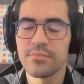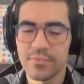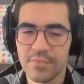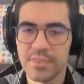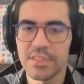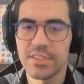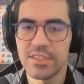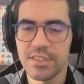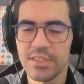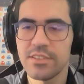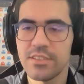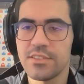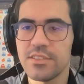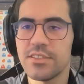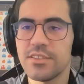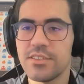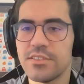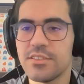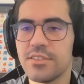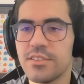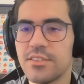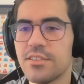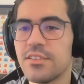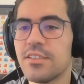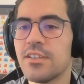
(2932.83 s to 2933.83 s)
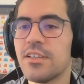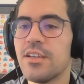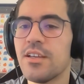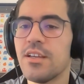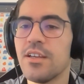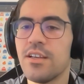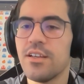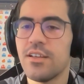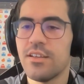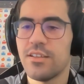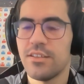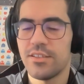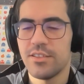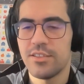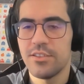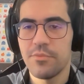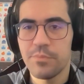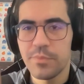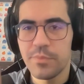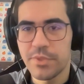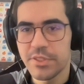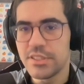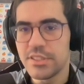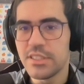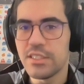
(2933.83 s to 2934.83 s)
Yes, yes. I will
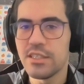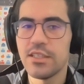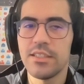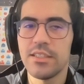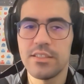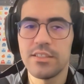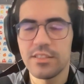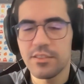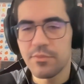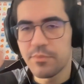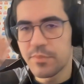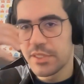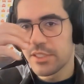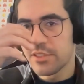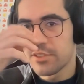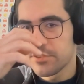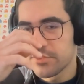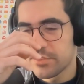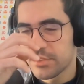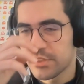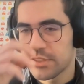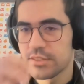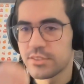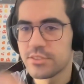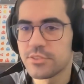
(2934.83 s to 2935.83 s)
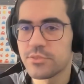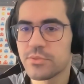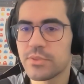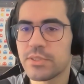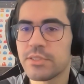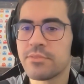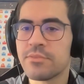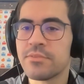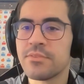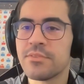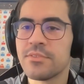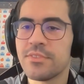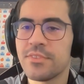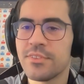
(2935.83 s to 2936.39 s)
put the link below as well.